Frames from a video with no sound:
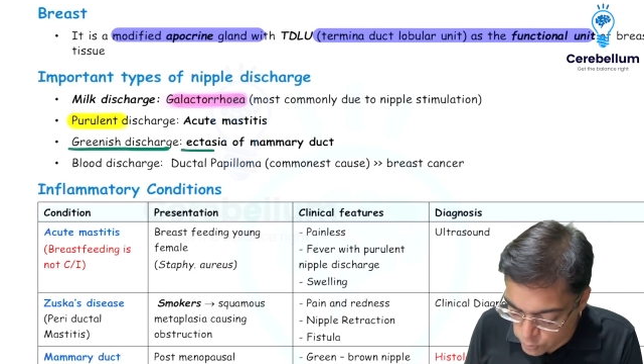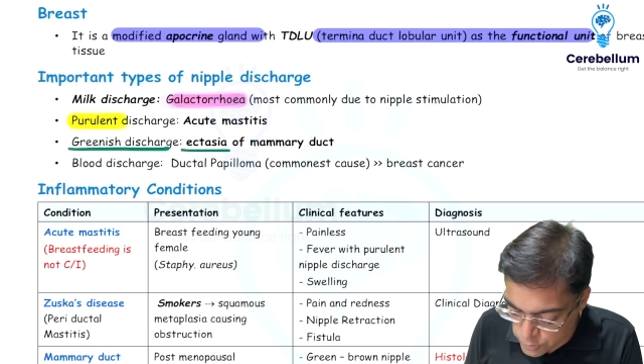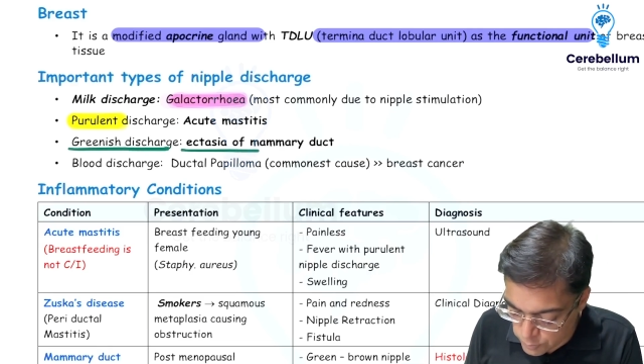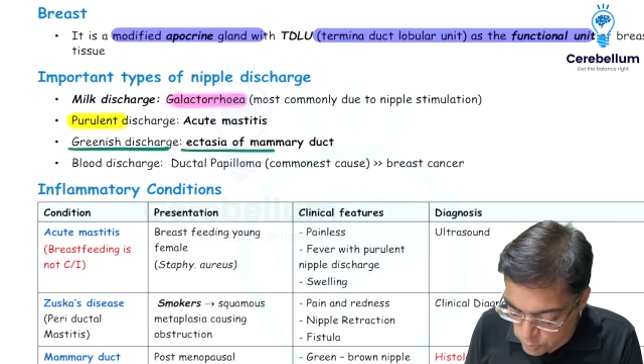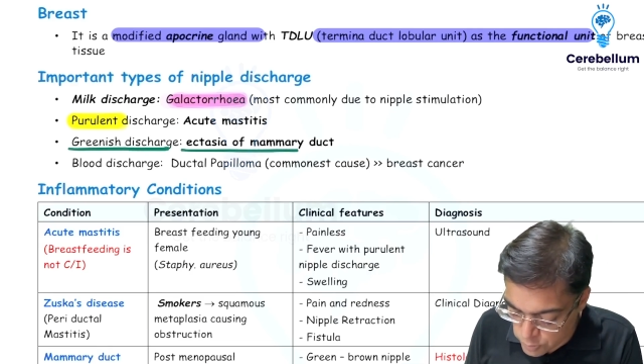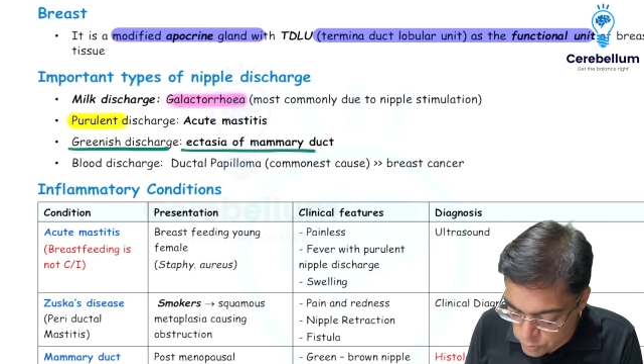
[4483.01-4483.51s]
is
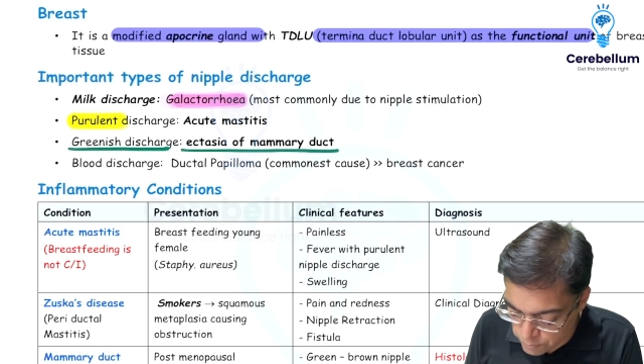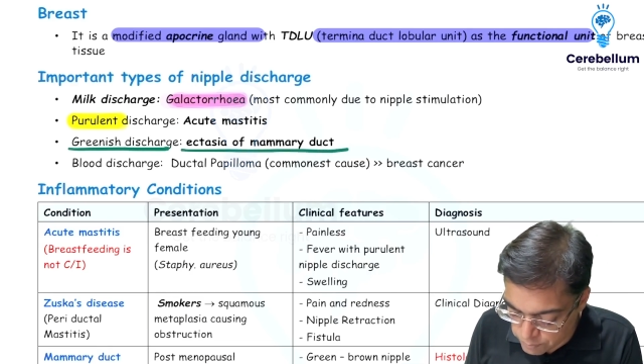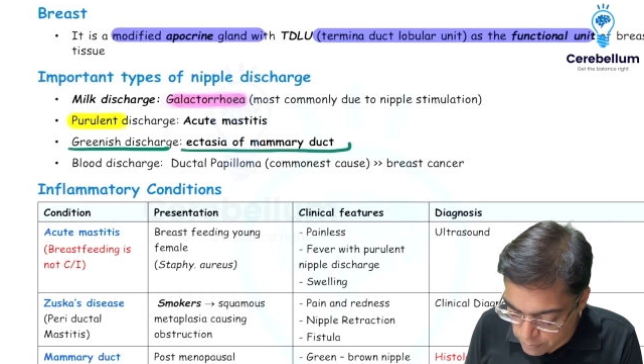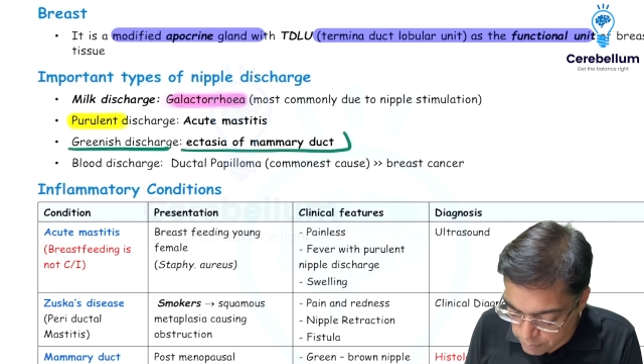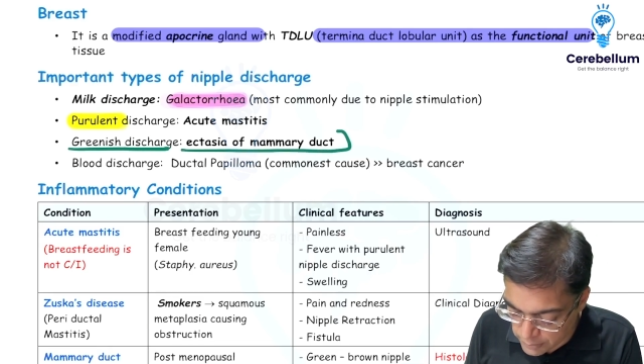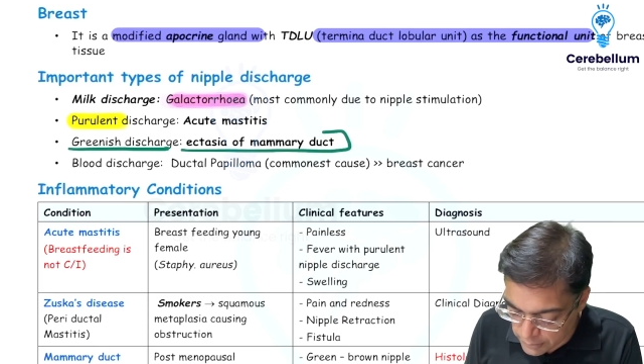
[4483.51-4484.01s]
because of
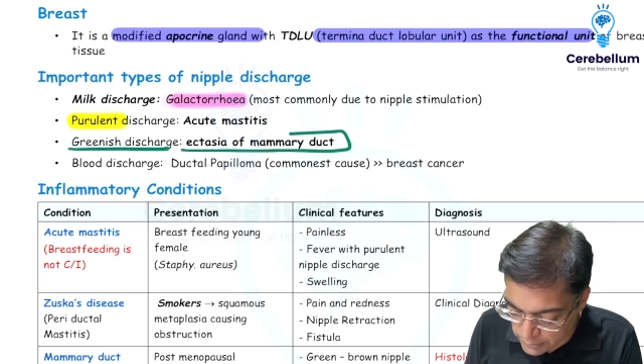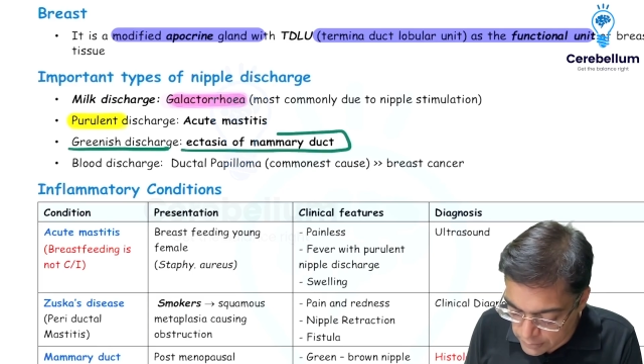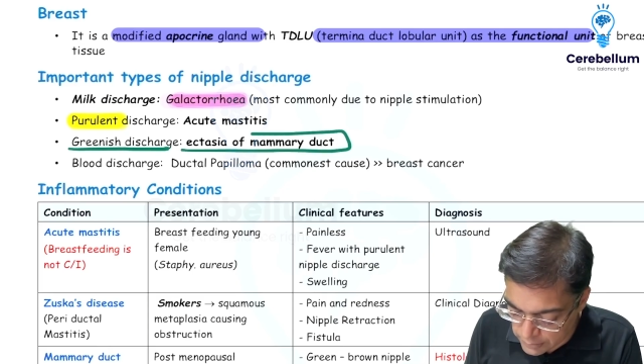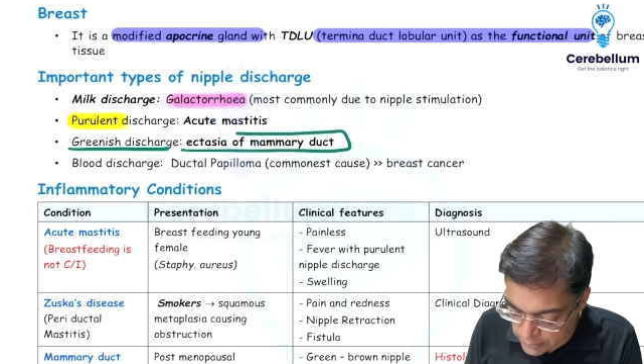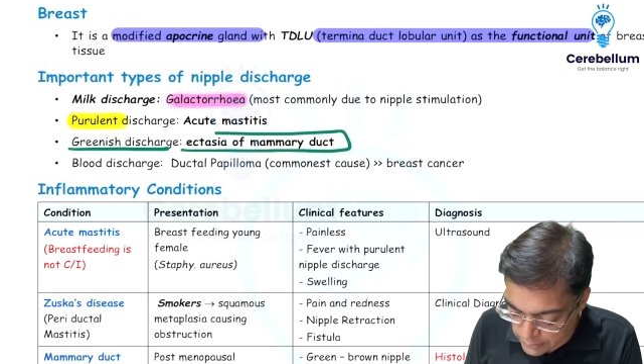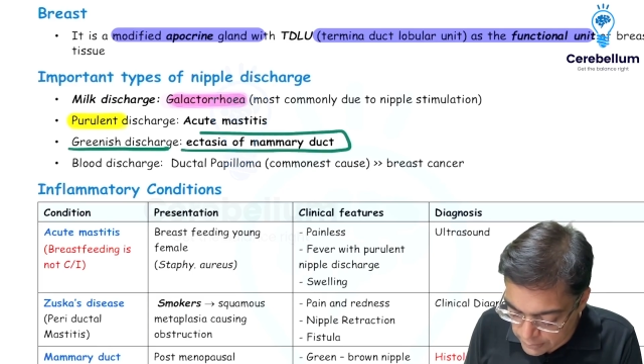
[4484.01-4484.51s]
mammary
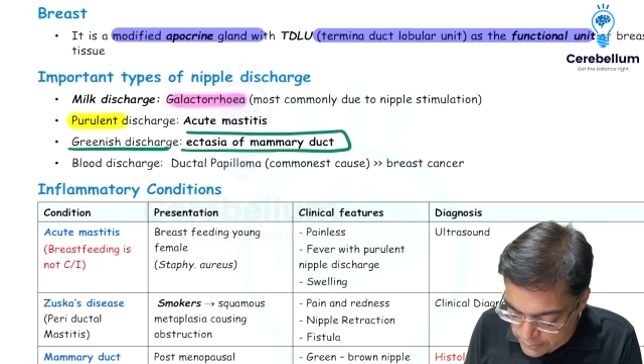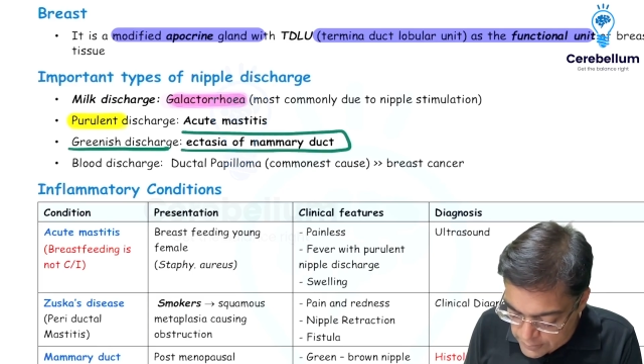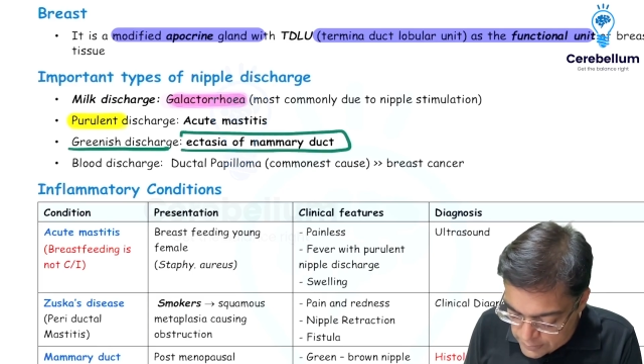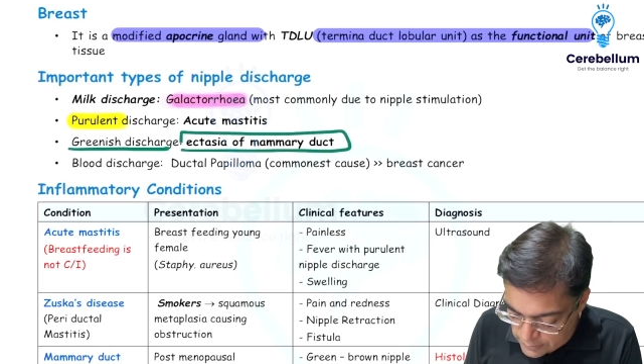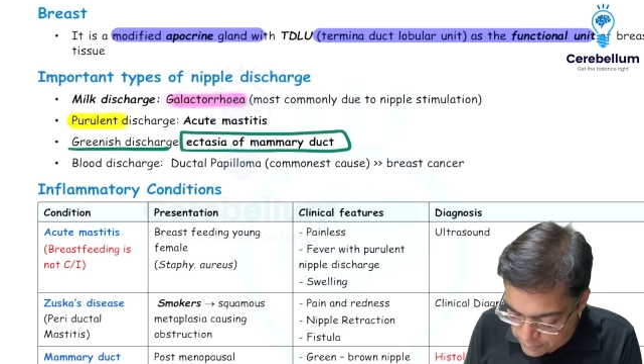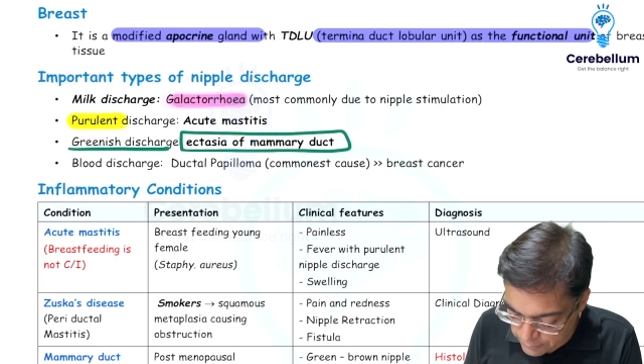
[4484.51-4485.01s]
duct
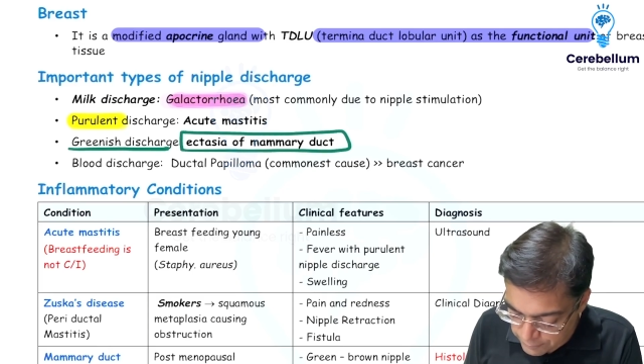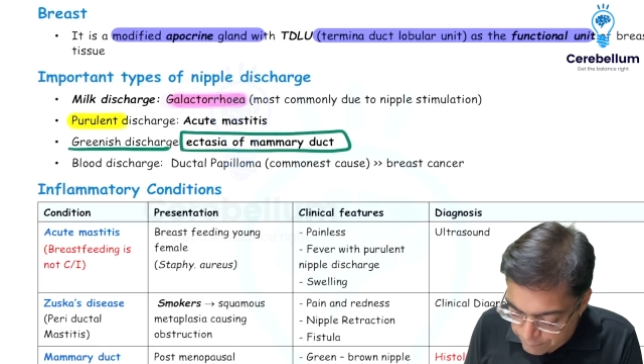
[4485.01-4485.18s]
ectasia.